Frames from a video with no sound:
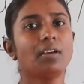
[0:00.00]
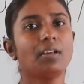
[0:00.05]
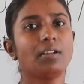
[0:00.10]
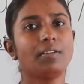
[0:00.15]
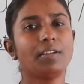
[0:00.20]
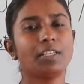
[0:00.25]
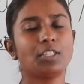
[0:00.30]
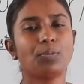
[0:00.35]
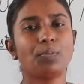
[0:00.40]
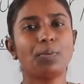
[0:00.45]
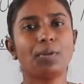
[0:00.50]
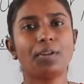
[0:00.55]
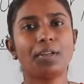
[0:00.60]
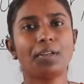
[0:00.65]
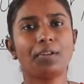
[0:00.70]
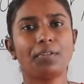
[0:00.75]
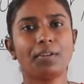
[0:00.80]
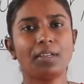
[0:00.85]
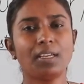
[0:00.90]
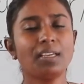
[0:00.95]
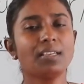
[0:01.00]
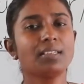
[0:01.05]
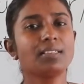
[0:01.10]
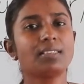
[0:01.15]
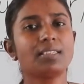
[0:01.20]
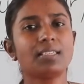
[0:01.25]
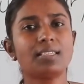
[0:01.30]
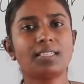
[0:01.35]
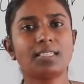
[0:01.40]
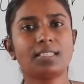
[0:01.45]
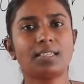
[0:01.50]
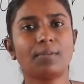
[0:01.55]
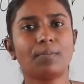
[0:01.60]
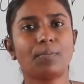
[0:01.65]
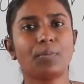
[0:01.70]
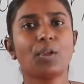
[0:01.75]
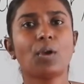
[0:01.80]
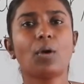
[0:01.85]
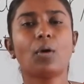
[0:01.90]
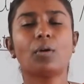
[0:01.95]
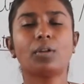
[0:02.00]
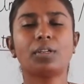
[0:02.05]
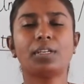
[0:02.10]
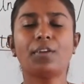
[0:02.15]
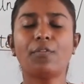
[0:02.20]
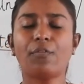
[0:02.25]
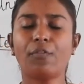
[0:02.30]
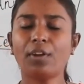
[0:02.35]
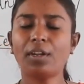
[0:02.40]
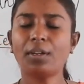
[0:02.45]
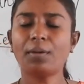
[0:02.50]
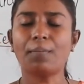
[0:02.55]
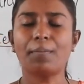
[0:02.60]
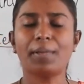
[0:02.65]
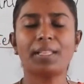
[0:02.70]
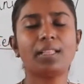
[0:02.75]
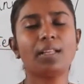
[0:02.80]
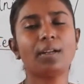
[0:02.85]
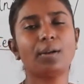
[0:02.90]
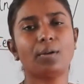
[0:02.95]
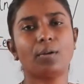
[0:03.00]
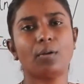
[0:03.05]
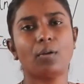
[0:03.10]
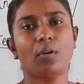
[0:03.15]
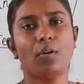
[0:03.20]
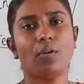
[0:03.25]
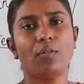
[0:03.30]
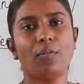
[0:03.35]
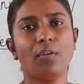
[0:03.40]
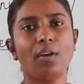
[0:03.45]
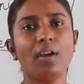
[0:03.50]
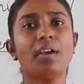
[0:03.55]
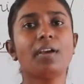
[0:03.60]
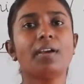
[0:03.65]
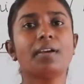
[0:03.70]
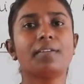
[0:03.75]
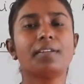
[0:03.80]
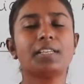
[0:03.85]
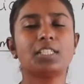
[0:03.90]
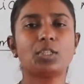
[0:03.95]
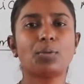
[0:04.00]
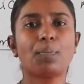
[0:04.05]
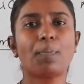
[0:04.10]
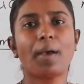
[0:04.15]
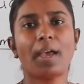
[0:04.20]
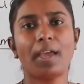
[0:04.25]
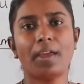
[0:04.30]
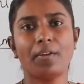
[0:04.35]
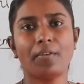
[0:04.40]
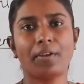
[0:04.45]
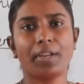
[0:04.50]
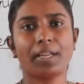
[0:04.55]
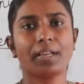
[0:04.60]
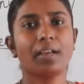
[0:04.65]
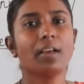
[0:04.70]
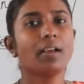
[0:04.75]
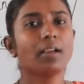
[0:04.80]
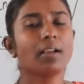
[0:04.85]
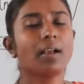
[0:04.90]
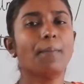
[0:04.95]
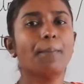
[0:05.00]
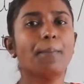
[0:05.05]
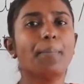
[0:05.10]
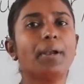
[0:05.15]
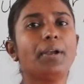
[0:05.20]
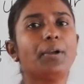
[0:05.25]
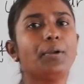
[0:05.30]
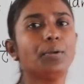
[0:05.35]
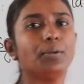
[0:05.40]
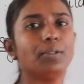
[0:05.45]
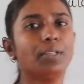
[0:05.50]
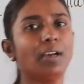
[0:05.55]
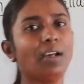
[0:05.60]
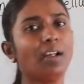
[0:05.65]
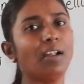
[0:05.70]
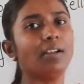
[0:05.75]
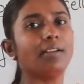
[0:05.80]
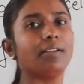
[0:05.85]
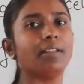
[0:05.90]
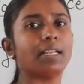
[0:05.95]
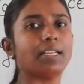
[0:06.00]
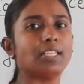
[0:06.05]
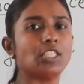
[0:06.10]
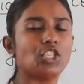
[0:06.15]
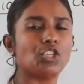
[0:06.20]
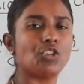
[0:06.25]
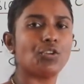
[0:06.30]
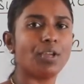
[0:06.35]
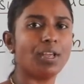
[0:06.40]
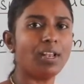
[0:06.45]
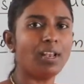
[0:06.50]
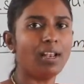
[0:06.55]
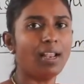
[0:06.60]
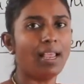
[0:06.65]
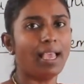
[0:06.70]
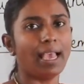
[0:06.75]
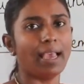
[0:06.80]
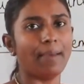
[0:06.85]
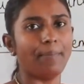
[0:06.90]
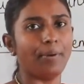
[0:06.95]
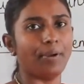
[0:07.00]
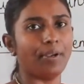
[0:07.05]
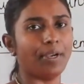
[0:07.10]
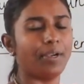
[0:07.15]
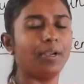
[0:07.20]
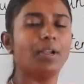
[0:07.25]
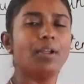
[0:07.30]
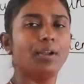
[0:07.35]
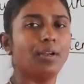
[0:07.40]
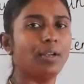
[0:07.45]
respiratory system or different method of respiring compared to the terrestrial habitat.